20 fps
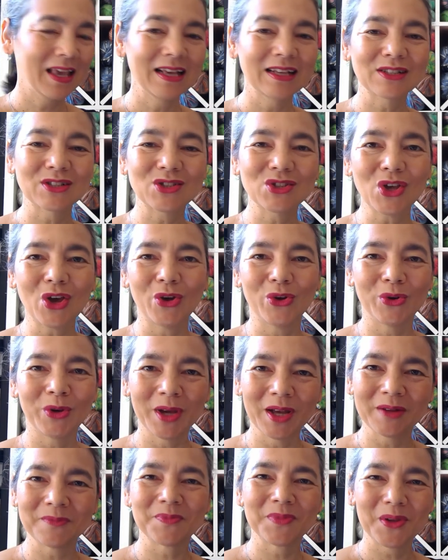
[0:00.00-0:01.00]
So
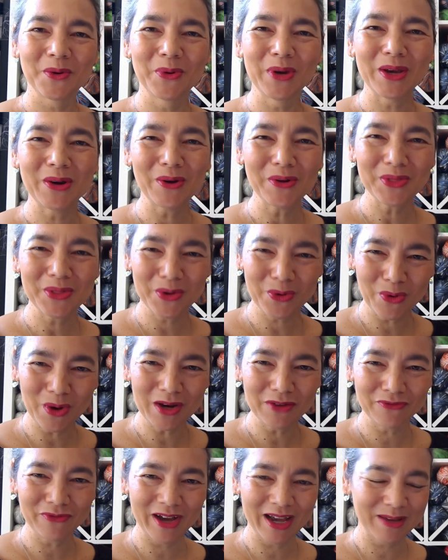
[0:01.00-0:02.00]
we got the
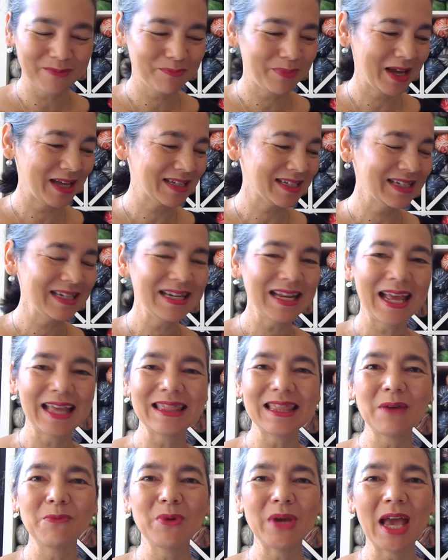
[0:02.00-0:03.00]
qualifying pattern, and
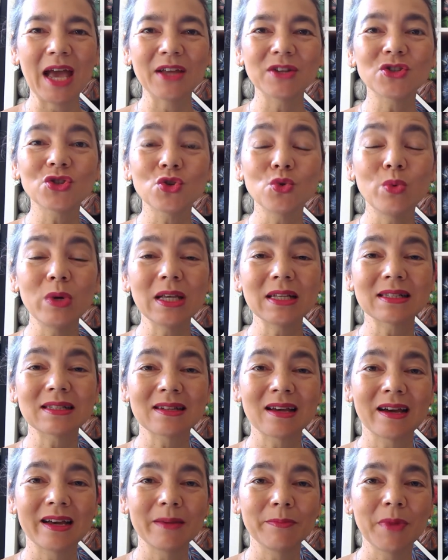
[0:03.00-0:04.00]
then we had 2 weeks'
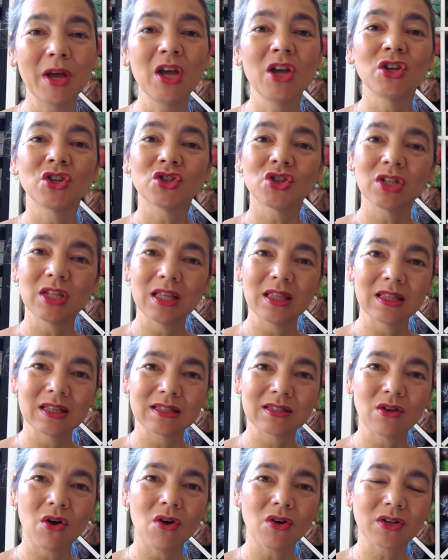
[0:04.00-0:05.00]
time to knit the
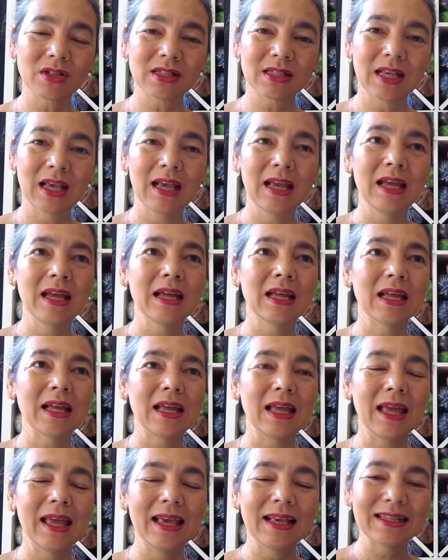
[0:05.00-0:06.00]
socks
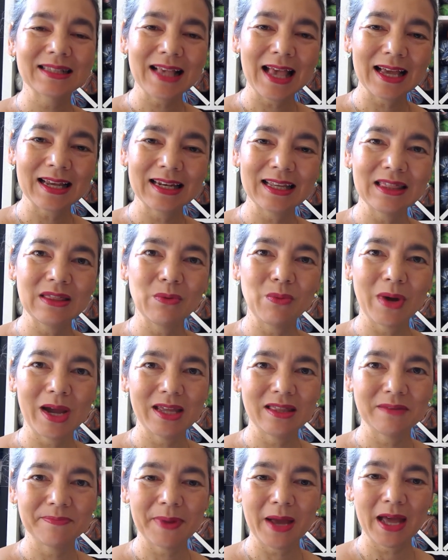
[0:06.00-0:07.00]
exactly the way
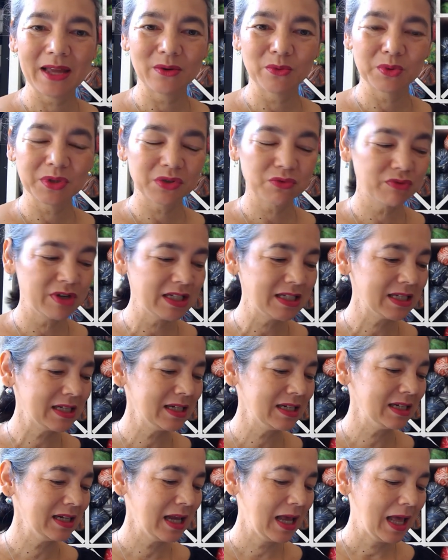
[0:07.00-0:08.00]
the pattern was written
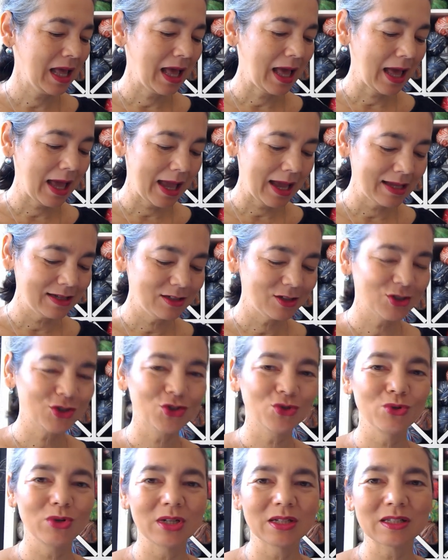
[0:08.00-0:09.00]
and
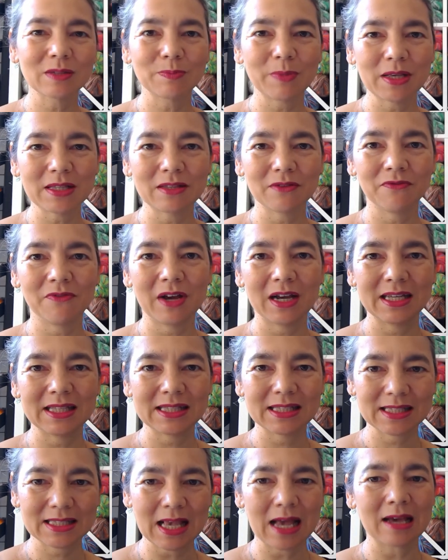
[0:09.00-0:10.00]
to a specified
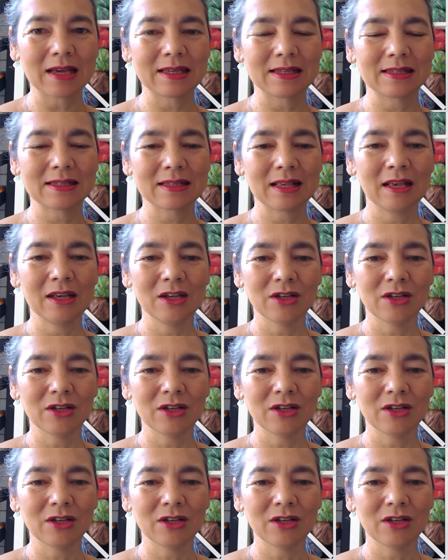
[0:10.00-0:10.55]
size.